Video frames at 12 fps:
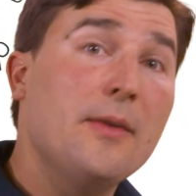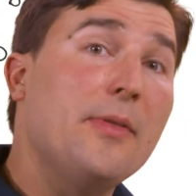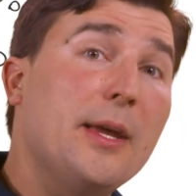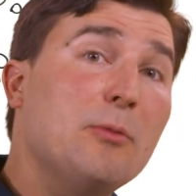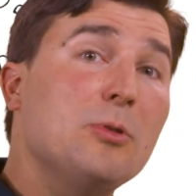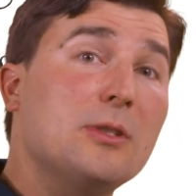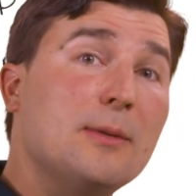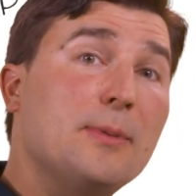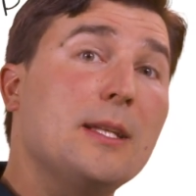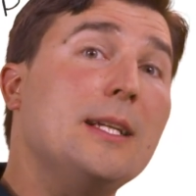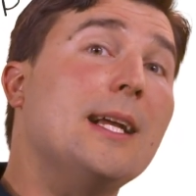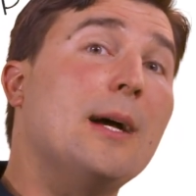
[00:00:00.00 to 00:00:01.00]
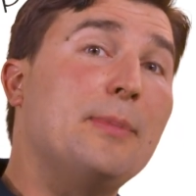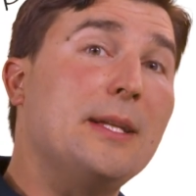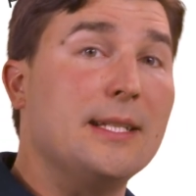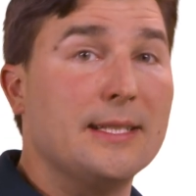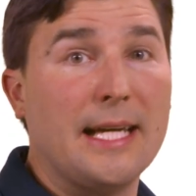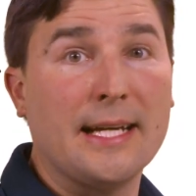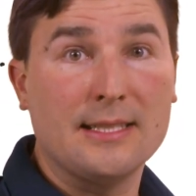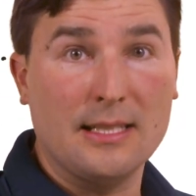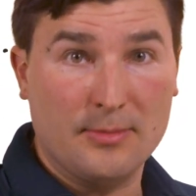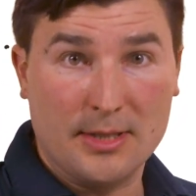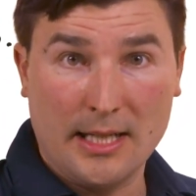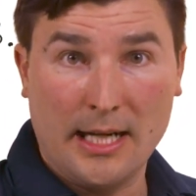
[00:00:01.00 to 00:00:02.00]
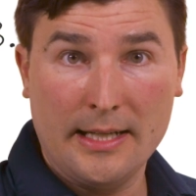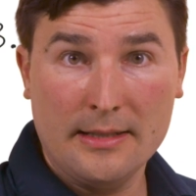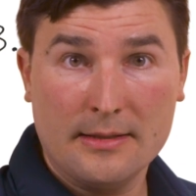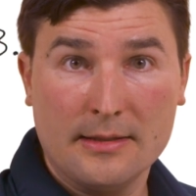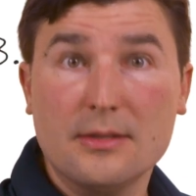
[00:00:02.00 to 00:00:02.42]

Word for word: they will typically not be the exact same size,